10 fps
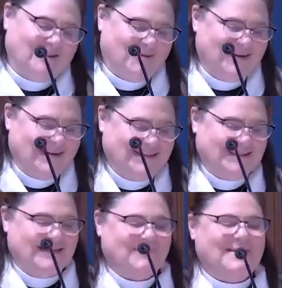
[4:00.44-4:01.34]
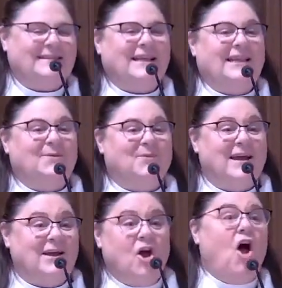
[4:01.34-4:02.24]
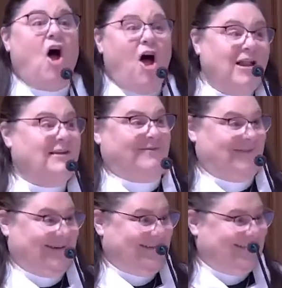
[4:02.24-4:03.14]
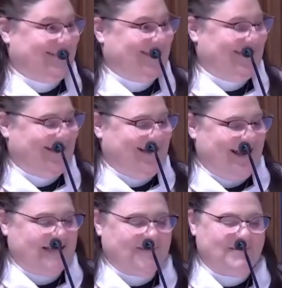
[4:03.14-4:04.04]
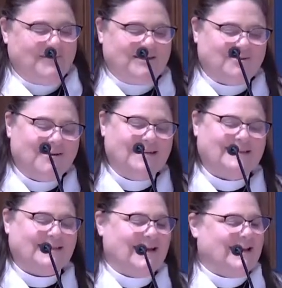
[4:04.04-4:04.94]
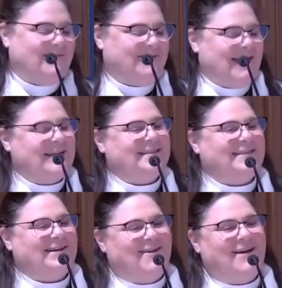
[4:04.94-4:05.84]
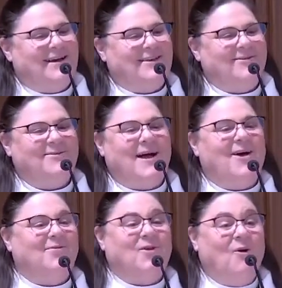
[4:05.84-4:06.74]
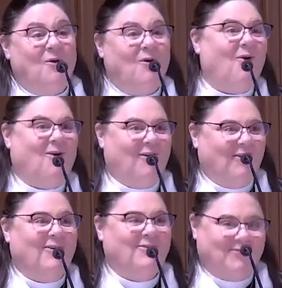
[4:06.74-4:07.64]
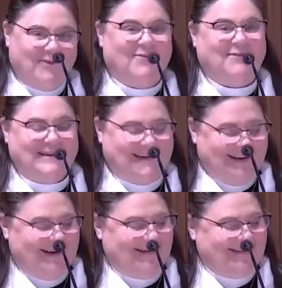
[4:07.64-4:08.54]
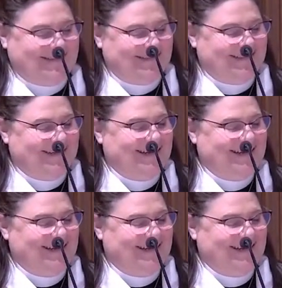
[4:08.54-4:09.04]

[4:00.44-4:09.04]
to join us as we celebrate all of it, as we rejoice and give thanks to God throughout the whole 50 days.